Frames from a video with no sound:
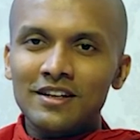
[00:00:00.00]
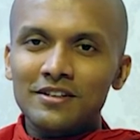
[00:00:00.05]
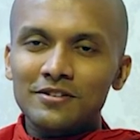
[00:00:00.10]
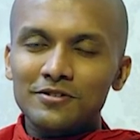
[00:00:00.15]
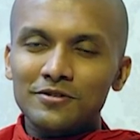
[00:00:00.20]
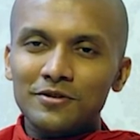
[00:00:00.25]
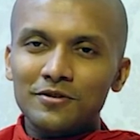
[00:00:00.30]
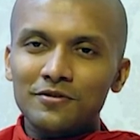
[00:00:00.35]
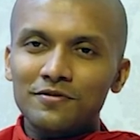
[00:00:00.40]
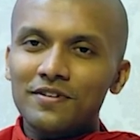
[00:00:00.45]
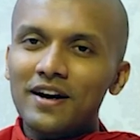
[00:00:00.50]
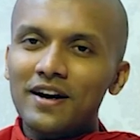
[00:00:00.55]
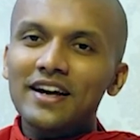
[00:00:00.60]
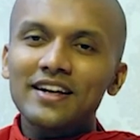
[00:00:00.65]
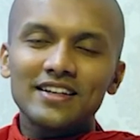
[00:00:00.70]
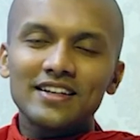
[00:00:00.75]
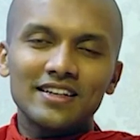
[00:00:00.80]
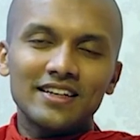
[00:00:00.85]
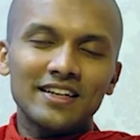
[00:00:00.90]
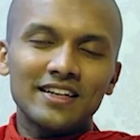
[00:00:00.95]
So
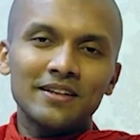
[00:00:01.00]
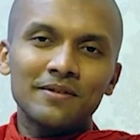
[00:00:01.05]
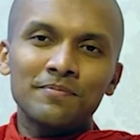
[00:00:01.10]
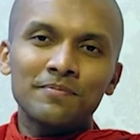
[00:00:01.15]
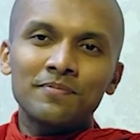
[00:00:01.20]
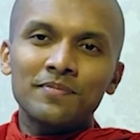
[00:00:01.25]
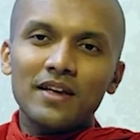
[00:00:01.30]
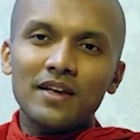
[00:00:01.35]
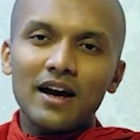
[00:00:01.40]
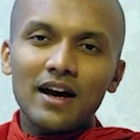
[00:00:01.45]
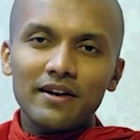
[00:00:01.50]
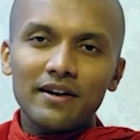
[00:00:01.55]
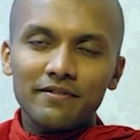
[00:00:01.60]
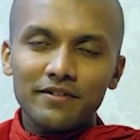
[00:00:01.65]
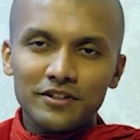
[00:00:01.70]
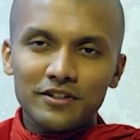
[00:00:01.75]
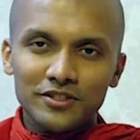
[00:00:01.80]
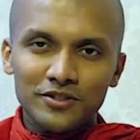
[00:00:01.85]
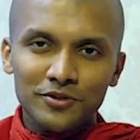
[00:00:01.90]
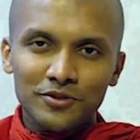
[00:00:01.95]
finally, I
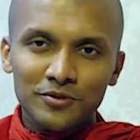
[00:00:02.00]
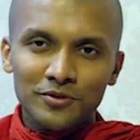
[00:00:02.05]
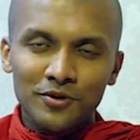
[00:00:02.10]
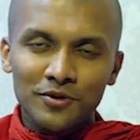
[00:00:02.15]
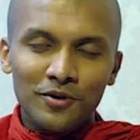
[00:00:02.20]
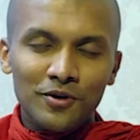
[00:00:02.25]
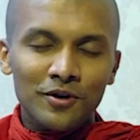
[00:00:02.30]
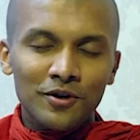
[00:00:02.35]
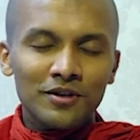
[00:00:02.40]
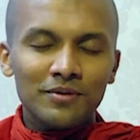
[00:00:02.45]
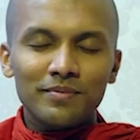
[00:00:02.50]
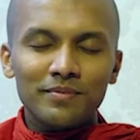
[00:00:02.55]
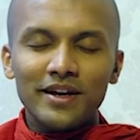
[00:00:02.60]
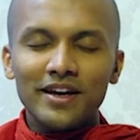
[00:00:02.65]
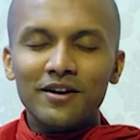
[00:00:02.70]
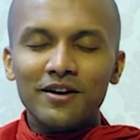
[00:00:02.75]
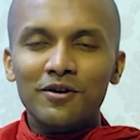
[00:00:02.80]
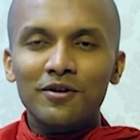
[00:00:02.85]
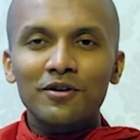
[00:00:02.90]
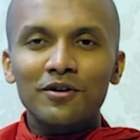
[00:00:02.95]
wish you all,
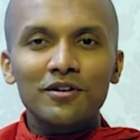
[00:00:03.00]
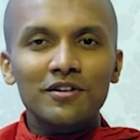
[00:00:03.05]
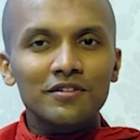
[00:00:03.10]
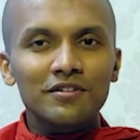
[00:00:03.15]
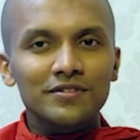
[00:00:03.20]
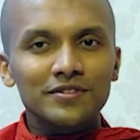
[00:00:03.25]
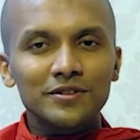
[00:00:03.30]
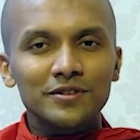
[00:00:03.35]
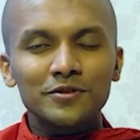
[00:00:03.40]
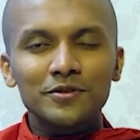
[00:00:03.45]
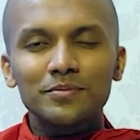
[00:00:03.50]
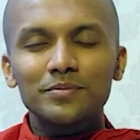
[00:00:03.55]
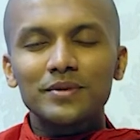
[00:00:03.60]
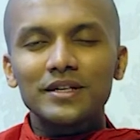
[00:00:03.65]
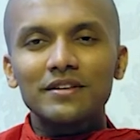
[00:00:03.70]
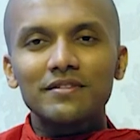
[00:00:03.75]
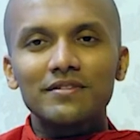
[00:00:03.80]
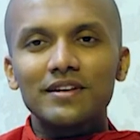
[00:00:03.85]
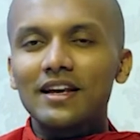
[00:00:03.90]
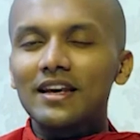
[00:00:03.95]
may all of you
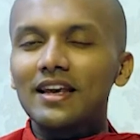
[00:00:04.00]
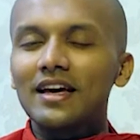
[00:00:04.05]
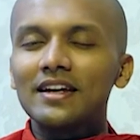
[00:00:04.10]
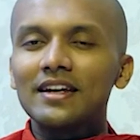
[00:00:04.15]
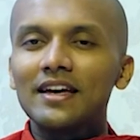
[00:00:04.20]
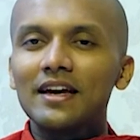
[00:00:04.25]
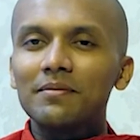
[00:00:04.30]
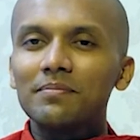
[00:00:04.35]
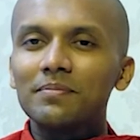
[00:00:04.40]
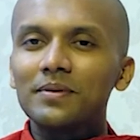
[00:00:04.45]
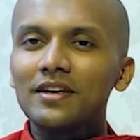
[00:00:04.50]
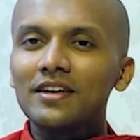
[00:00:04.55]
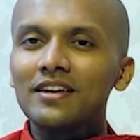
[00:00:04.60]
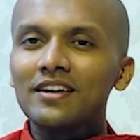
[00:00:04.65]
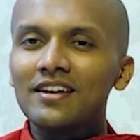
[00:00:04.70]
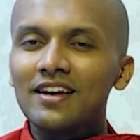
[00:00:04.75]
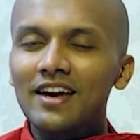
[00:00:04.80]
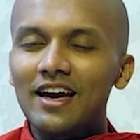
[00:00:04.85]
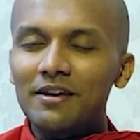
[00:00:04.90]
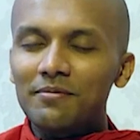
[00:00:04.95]
be well and happy,
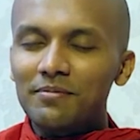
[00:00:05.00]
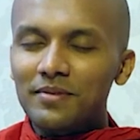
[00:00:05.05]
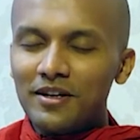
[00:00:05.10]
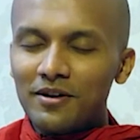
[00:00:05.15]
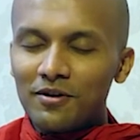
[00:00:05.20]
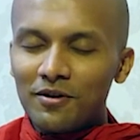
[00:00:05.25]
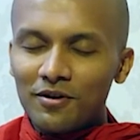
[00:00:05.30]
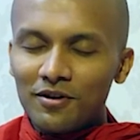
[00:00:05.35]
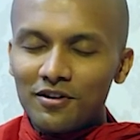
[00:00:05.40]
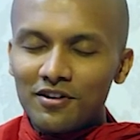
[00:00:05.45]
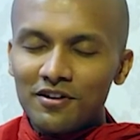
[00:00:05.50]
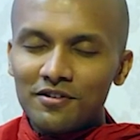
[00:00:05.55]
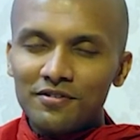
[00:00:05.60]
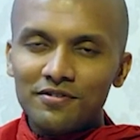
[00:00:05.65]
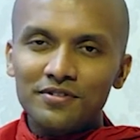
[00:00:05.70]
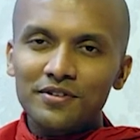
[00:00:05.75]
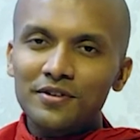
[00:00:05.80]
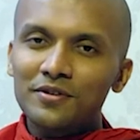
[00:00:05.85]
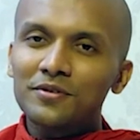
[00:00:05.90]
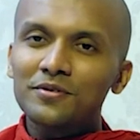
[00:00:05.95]
and may all of
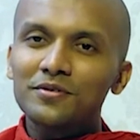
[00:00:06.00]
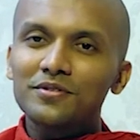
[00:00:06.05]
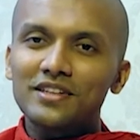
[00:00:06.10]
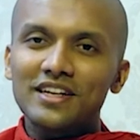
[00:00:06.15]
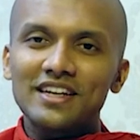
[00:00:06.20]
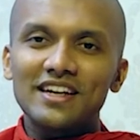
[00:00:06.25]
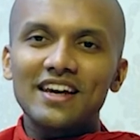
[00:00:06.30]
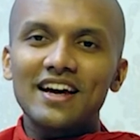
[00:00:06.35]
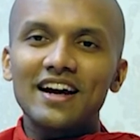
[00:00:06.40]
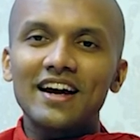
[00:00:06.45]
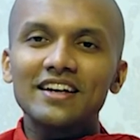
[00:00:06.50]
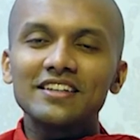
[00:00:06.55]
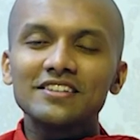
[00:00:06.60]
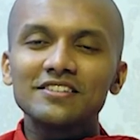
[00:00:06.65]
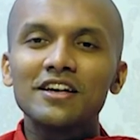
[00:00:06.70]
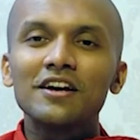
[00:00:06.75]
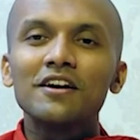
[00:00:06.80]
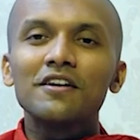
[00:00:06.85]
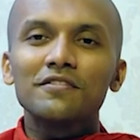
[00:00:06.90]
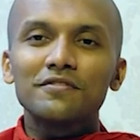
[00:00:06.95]
you realize
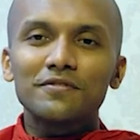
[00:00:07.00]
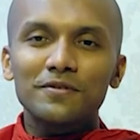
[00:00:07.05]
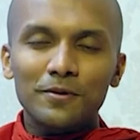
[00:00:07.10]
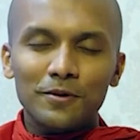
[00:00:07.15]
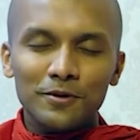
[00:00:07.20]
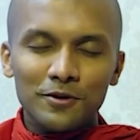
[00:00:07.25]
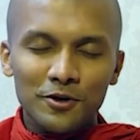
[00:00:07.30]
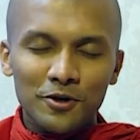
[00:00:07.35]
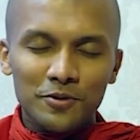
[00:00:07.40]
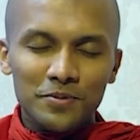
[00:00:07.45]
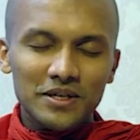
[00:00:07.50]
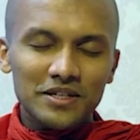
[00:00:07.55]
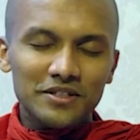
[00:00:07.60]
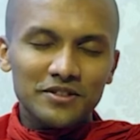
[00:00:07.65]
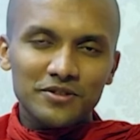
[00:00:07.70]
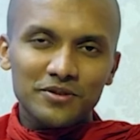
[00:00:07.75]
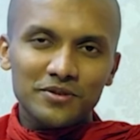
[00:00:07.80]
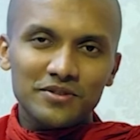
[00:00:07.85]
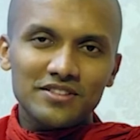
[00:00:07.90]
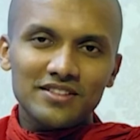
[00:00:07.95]
4 noble
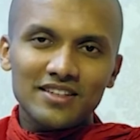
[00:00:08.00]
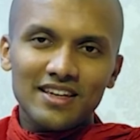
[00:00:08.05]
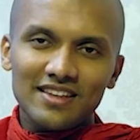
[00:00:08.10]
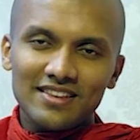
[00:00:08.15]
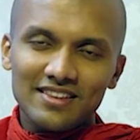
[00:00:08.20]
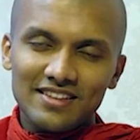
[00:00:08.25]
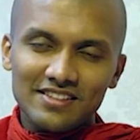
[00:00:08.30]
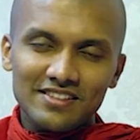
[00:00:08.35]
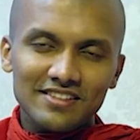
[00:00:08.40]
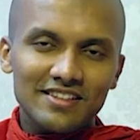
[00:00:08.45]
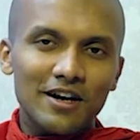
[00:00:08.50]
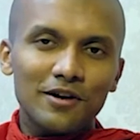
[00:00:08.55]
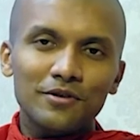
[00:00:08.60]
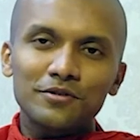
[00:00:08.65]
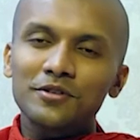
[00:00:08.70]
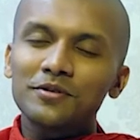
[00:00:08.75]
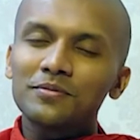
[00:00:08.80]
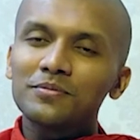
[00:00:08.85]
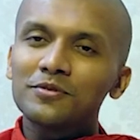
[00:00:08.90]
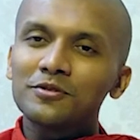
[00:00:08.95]
truths in this
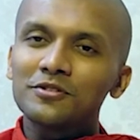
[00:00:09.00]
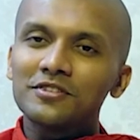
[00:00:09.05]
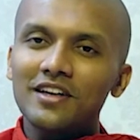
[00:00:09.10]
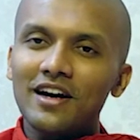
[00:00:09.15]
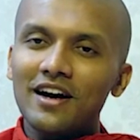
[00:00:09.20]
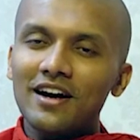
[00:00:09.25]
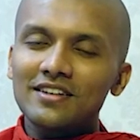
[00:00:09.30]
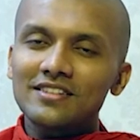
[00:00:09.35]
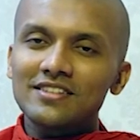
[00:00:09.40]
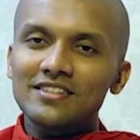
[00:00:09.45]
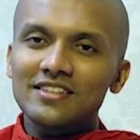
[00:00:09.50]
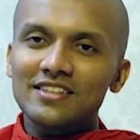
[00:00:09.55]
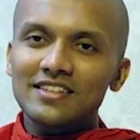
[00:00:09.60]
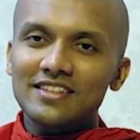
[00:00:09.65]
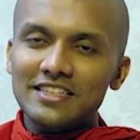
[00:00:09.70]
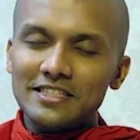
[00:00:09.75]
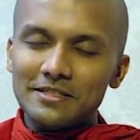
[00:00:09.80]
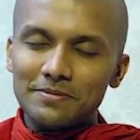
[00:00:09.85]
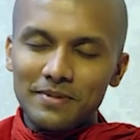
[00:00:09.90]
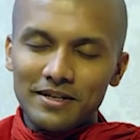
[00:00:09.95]
Gautam Buddha's
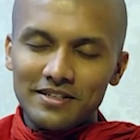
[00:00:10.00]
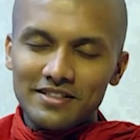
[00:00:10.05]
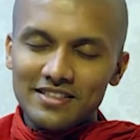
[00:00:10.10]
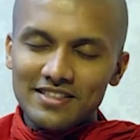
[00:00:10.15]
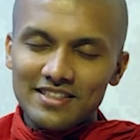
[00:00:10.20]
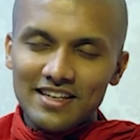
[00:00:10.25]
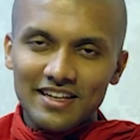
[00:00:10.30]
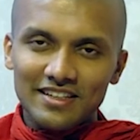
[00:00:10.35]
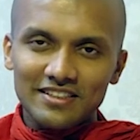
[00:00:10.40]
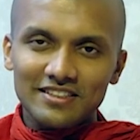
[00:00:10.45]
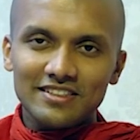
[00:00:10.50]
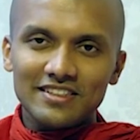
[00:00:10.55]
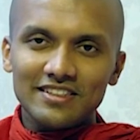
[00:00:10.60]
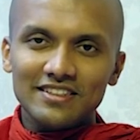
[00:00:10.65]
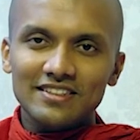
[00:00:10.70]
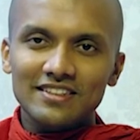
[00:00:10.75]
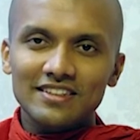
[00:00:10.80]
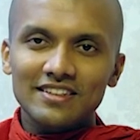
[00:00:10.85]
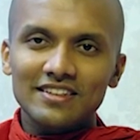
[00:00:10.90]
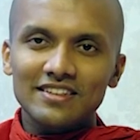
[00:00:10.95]
dispensation.